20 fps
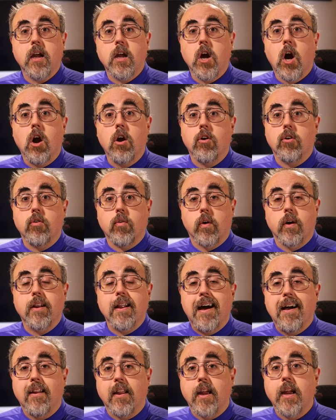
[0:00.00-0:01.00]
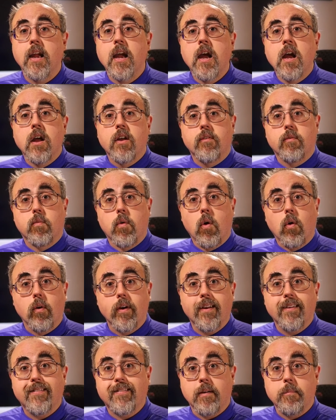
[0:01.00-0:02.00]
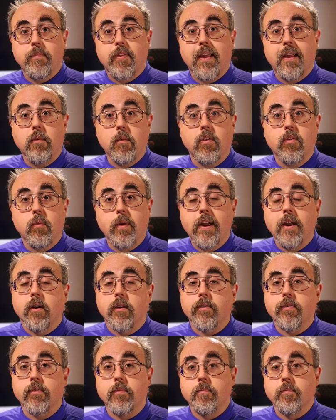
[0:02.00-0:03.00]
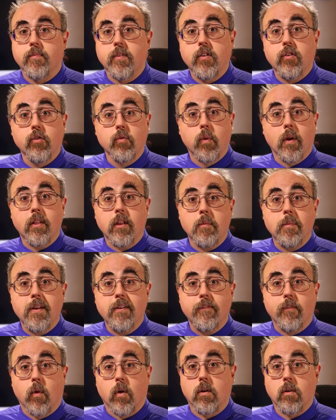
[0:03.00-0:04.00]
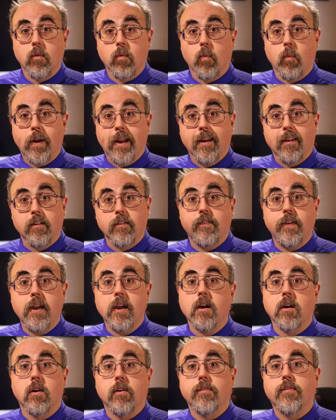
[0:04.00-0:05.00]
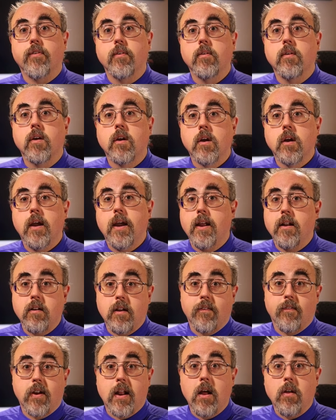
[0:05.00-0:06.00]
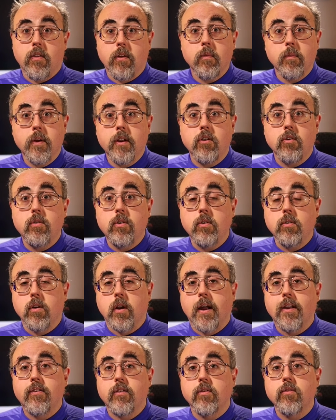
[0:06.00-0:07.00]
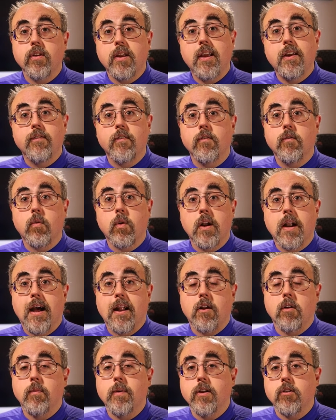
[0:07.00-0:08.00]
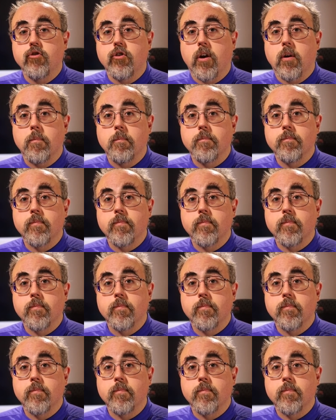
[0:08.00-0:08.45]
a cart or a dolly, rolling something with wheels. This is what they're meant for, wheeled vehicles. And every now and then we do utilize those even if we're not in a wheelchair.